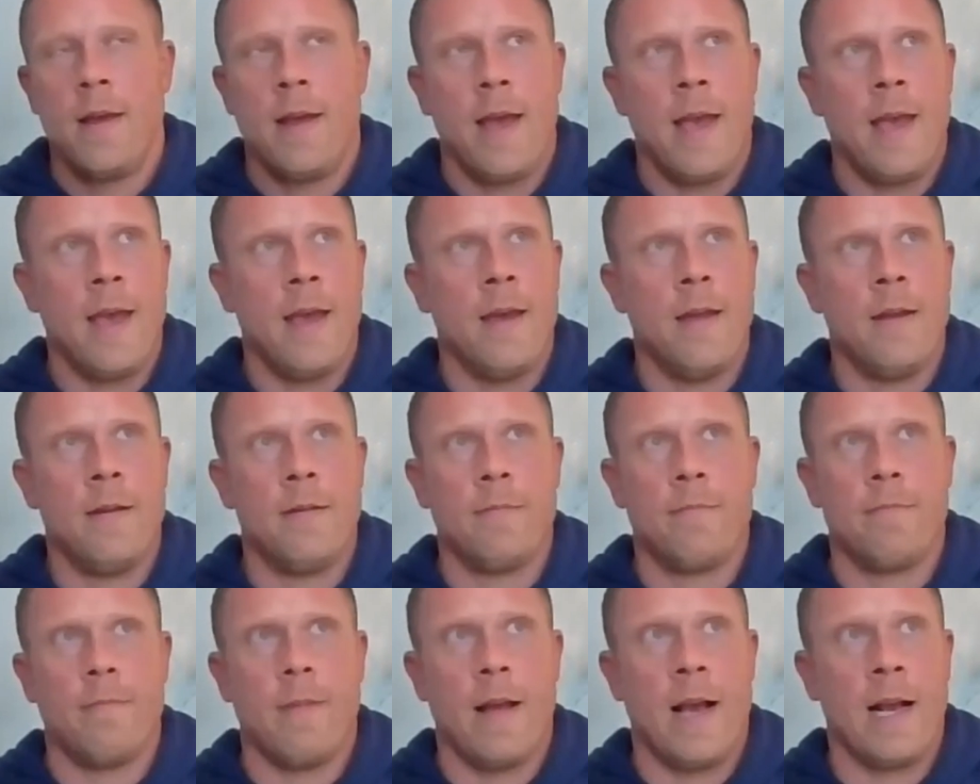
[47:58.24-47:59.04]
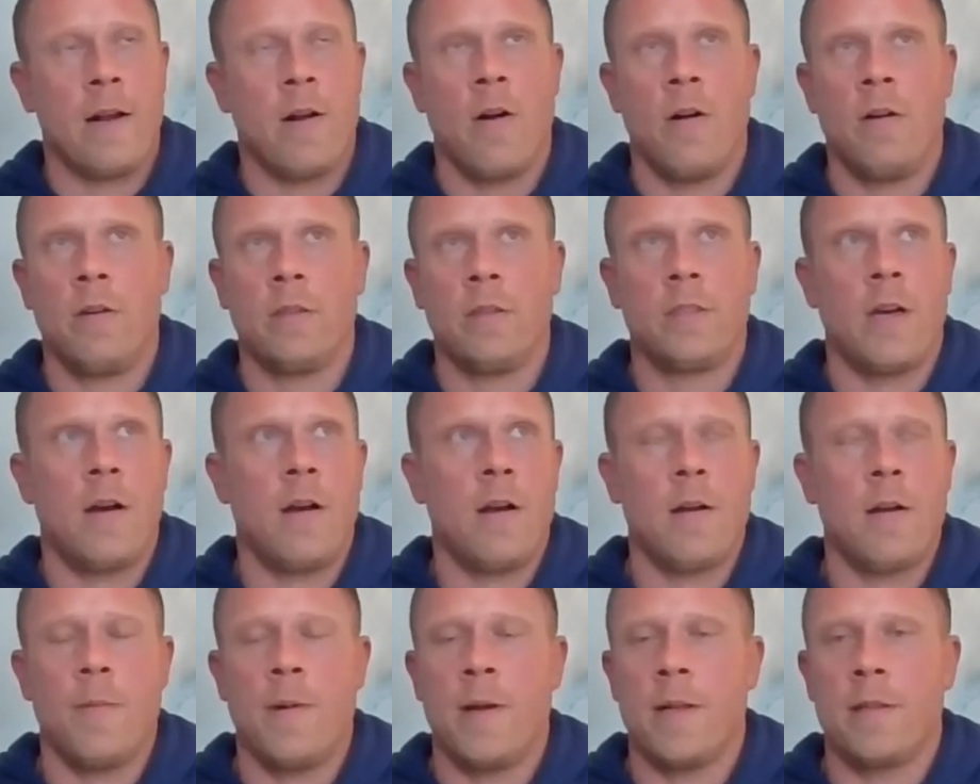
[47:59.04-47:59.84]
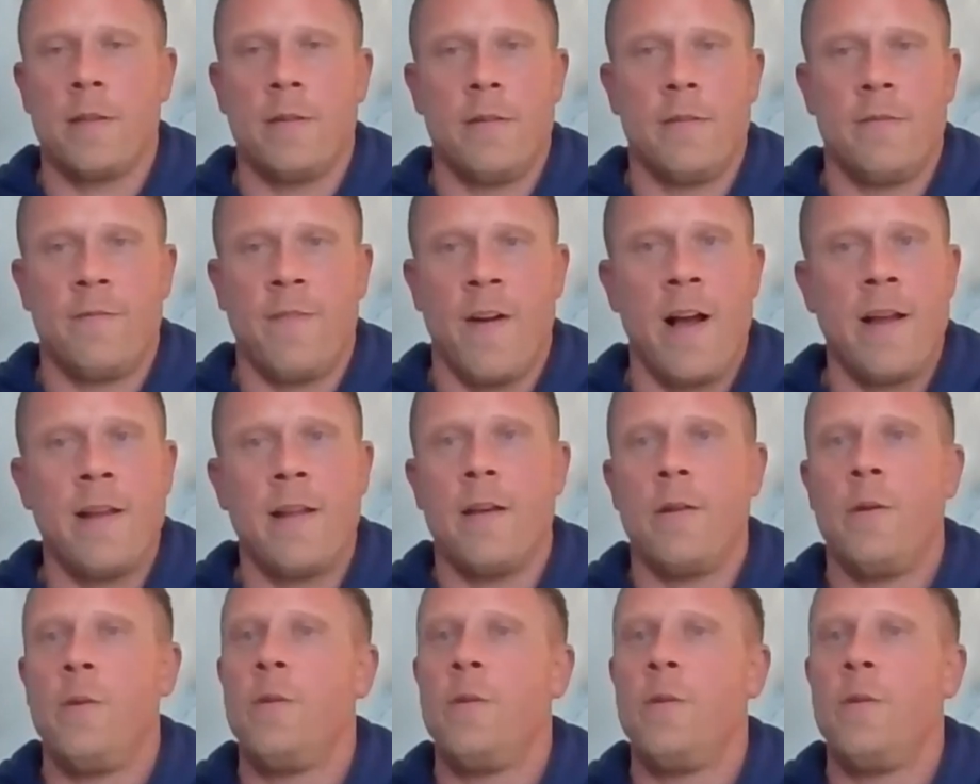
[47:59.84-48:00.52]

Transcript: And I call, find out